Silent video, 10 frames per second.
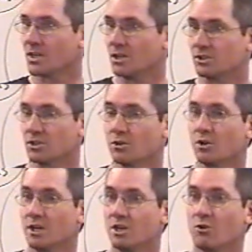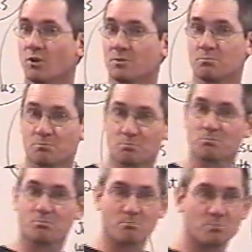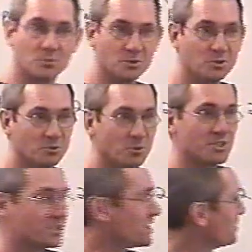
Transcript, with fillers: So, what, what John the